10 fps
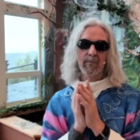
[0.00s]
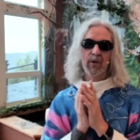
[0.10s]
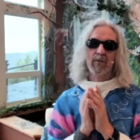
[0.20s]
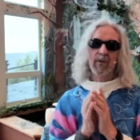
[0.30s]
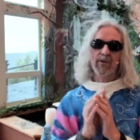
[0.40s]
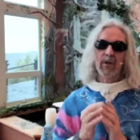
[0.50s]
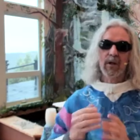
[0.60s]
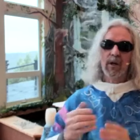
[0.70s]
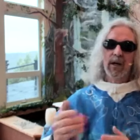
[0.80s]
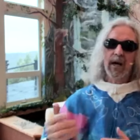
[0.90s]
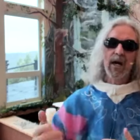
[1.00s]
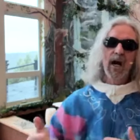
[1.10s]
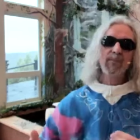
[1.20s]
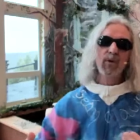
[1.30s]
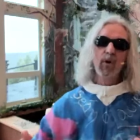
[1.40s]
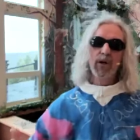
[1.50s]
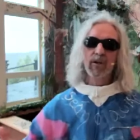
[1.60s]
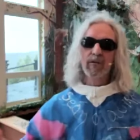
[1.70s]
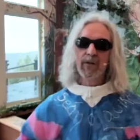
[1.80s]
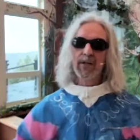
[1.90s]
Beautiful. So I'm totally
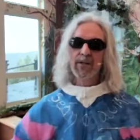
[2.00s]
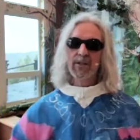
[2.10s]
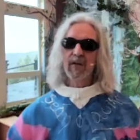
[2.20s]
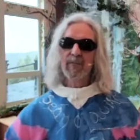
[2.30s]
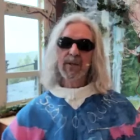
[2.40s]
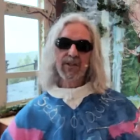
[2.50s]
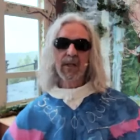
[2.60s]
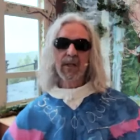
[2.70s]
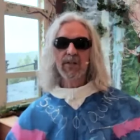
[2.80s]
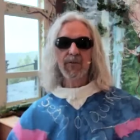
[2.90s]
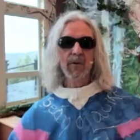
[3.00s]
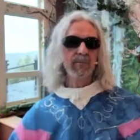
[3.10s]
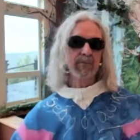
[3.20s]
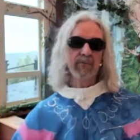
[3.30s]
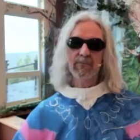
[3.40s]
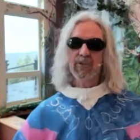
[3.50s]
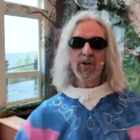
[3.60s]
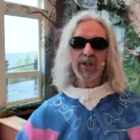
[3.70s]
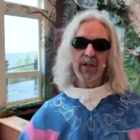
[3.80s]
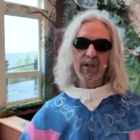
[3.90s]
convinced, I've been saying this for
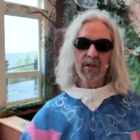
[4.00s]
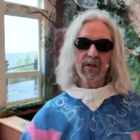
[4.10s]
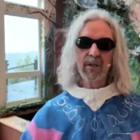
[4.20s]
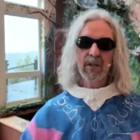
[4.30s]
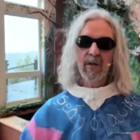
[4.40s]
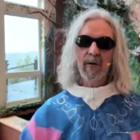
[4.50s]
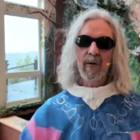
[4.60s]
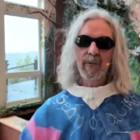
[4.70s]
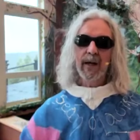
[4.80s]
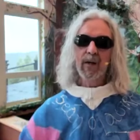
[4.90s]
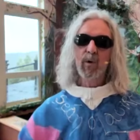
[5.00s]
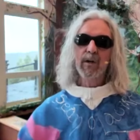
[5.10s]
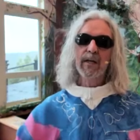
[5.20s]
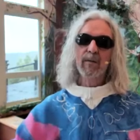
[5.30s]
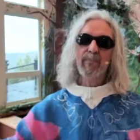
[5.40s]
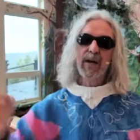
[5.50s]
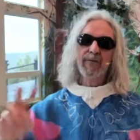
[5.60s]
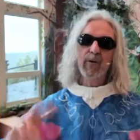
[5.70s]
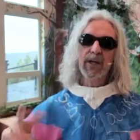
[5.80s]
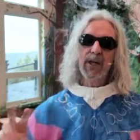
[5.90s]
30 years, that we're at a
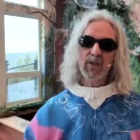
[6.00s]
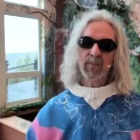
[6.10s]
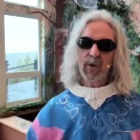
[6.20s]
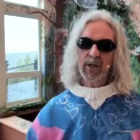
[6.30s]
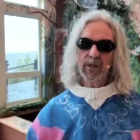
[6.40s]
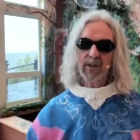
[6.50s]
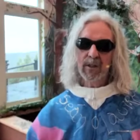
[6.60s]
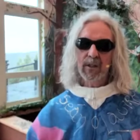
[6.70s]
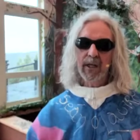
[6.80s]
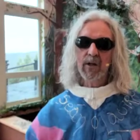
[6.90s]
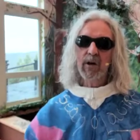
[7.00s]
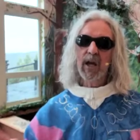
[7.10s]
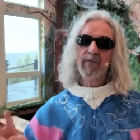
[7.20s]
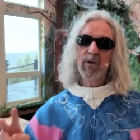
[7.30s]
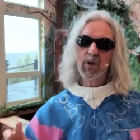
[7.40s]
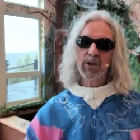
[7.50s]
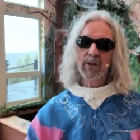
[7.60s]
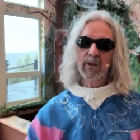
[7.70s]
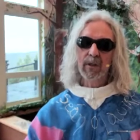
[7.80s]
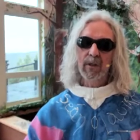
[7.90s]
bifurcation point, you know, evolution,
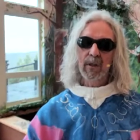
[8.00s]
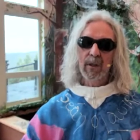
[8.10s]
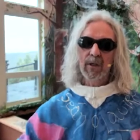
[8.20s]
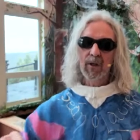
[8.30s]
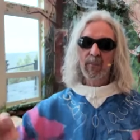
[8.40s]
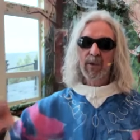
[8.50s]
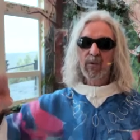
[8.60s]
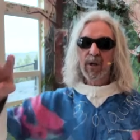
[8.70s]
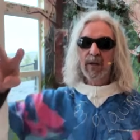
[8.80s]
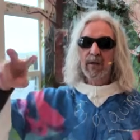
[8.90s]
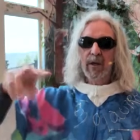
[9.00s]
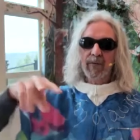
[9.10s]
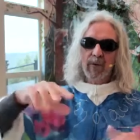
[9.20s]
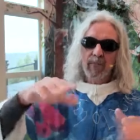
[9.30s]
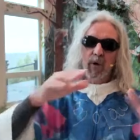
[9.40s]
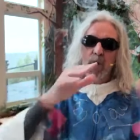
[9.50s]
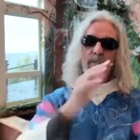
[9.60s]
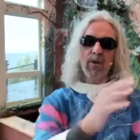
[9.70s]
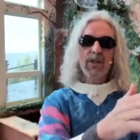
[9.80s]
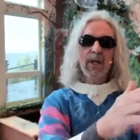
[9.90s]
you know, between from Homo
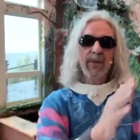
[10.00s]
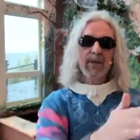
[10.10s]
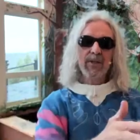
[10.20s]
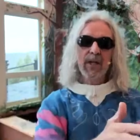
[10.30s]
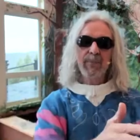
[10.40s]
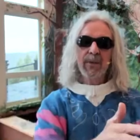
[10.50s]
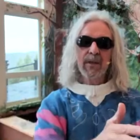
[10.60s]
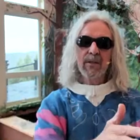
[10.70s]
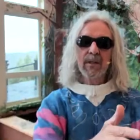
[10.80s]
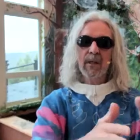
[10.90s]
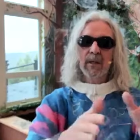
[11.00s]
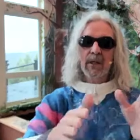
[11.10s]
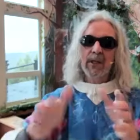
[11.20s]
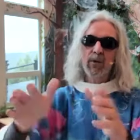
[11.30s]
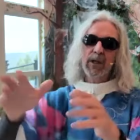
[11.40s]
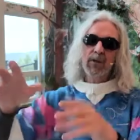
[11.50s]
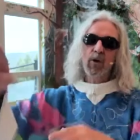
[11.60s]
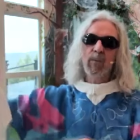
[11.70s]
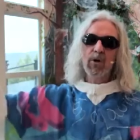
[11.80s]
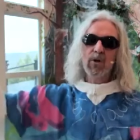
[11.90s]
sapiens sapiens into either
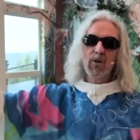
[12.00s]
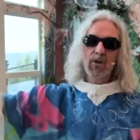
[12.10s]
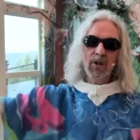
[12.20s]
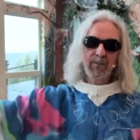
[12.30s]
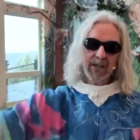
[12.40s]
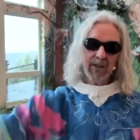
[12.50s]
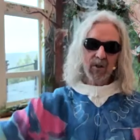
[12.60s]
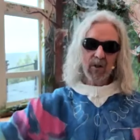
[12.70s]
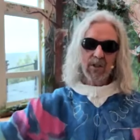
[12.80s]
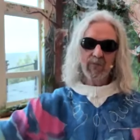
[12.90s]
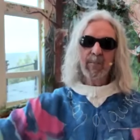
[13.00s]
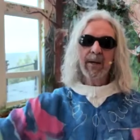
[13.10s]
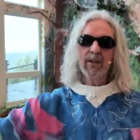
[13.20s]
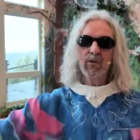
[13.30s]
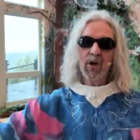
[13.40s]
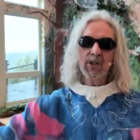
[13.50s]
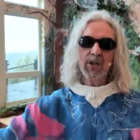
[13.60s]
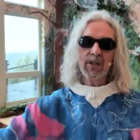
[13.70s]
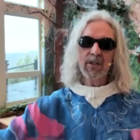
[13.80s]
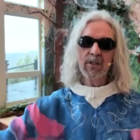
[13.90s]
Homo sociopathicus, if we make the wrong
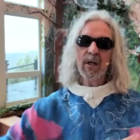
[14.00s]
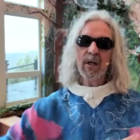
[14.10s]
choices,